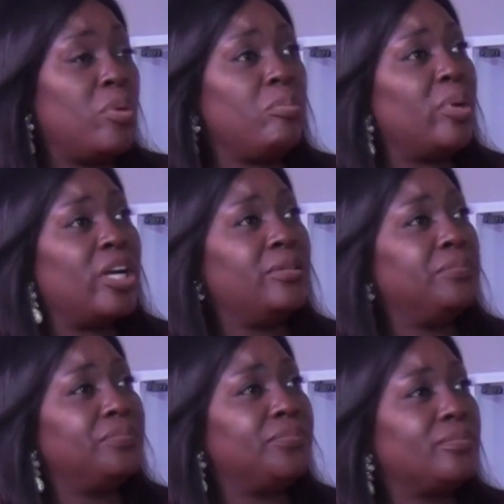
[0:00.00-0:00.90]

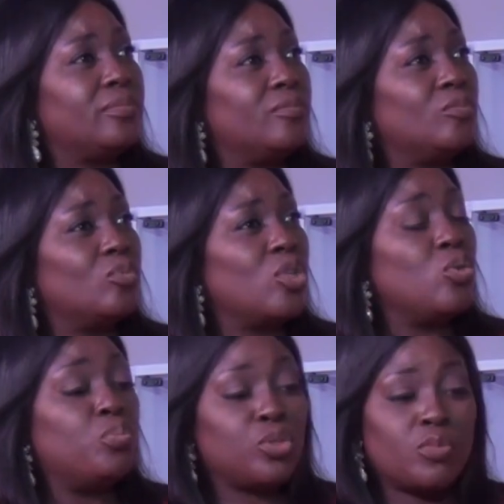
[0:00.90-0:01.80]
remember
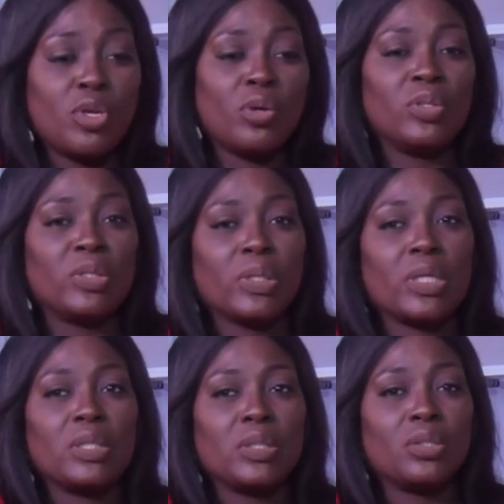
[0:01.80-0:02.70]
when you put me on the